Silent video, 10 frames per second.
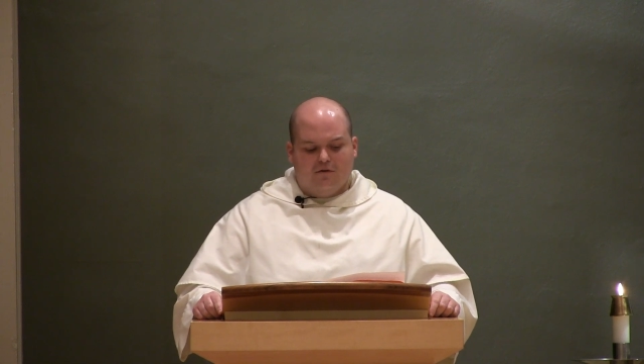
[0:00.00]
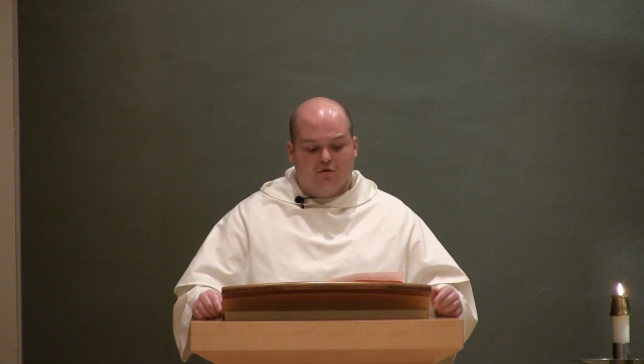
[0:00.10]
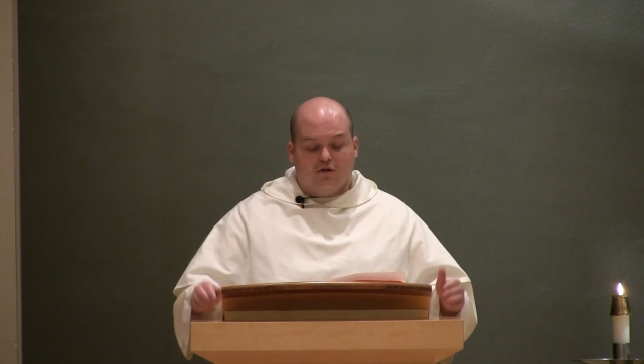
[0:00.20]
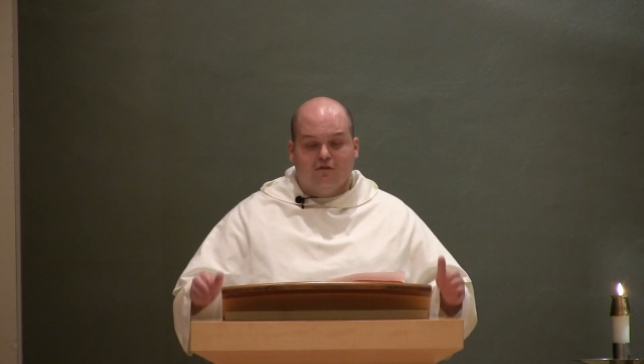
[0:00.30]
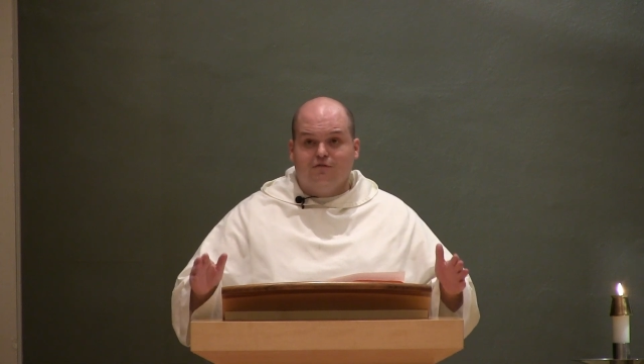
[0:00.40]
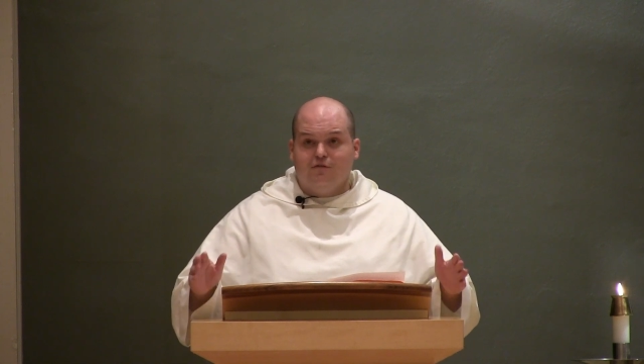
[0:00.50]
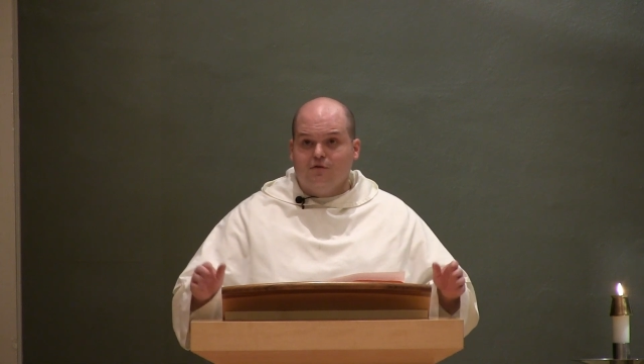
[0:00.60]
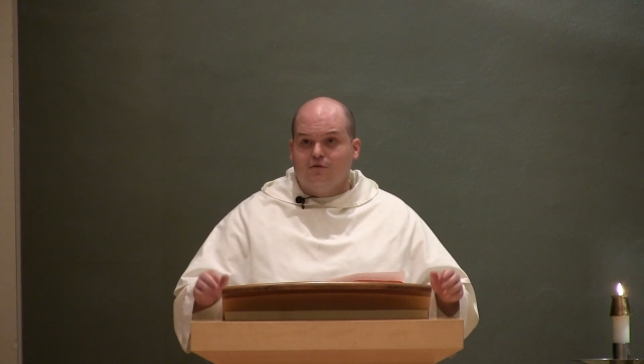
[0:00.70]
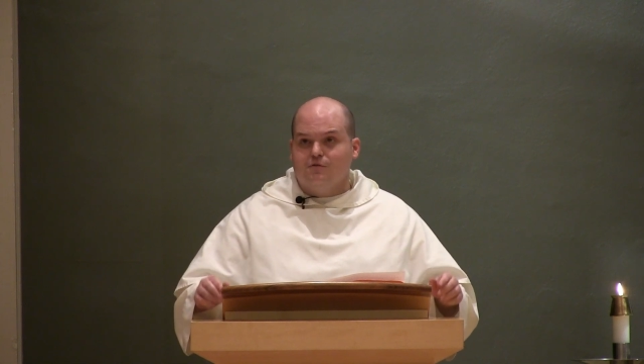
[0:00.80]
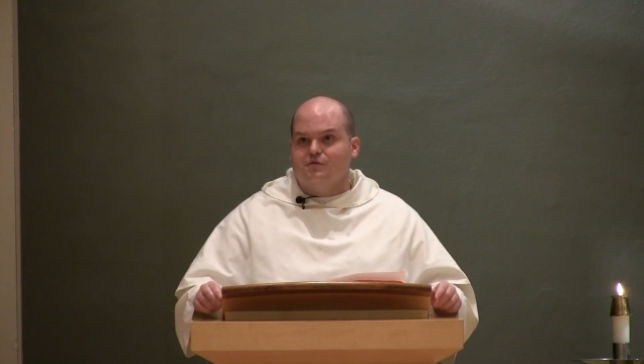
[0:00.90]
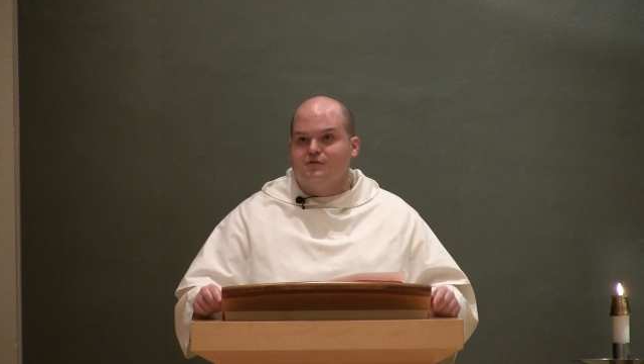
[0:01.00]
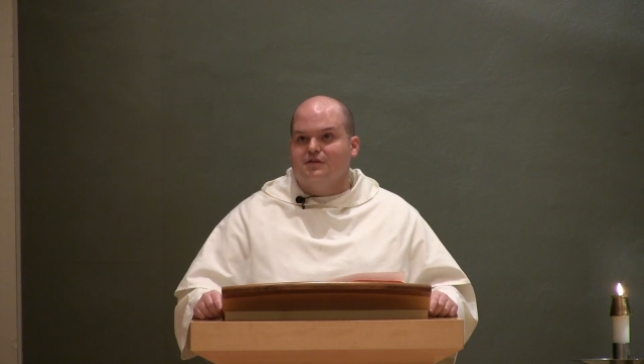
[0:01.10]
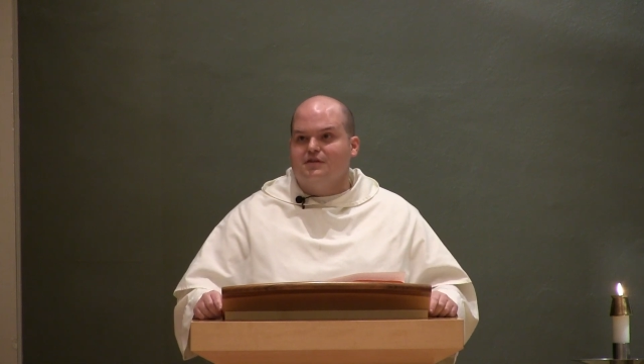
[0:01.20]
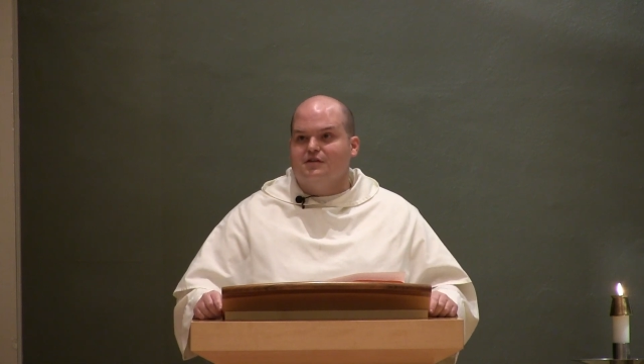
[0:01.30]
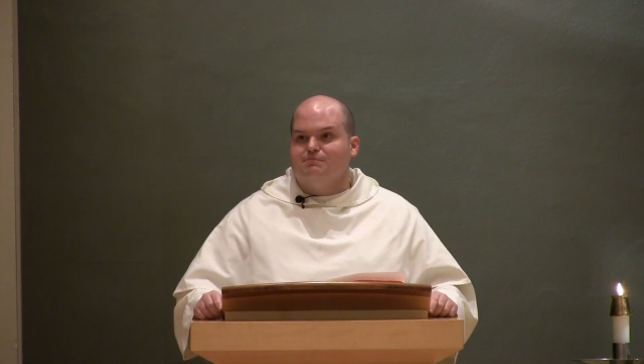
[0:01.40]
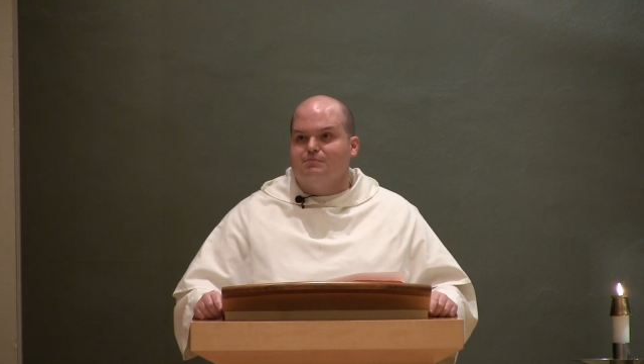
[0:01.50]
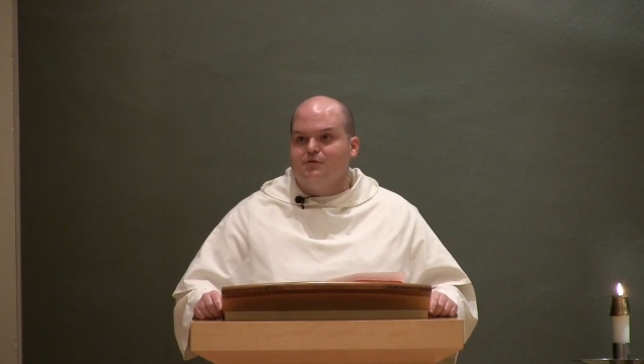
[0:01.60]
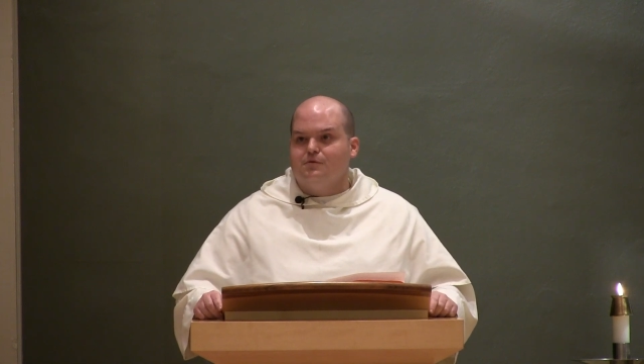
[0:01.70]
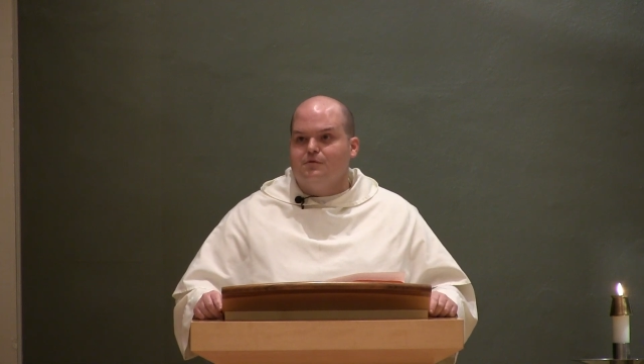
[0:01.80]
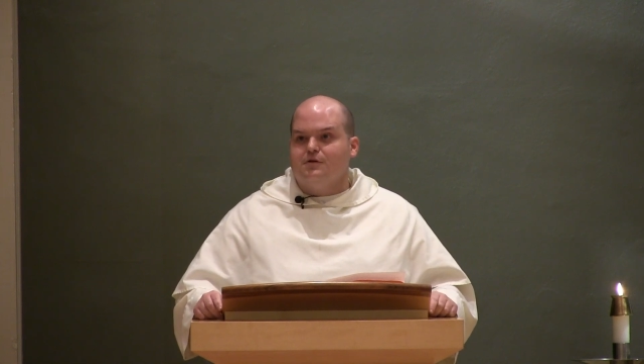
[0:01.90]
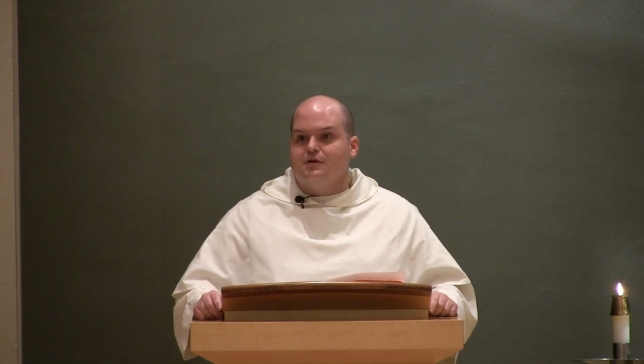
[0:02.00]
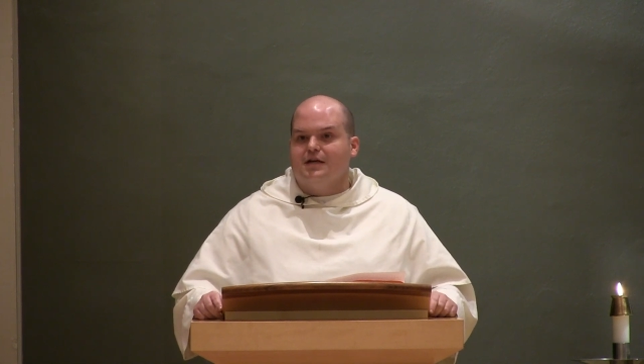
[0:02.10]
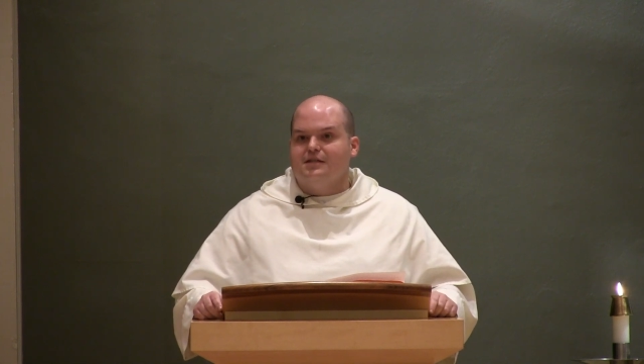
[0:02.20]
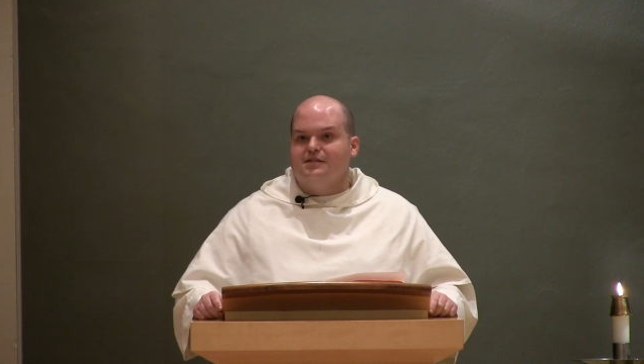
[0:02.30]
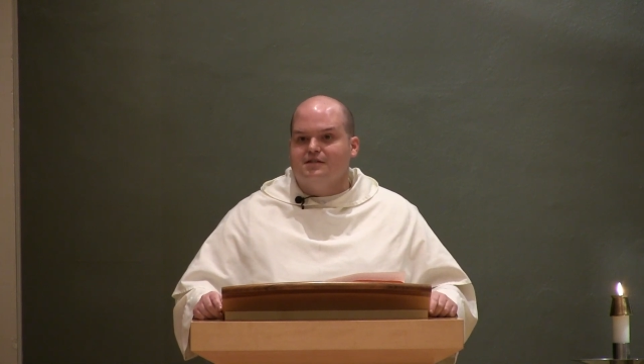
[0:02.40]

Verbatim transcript: confuse this pure and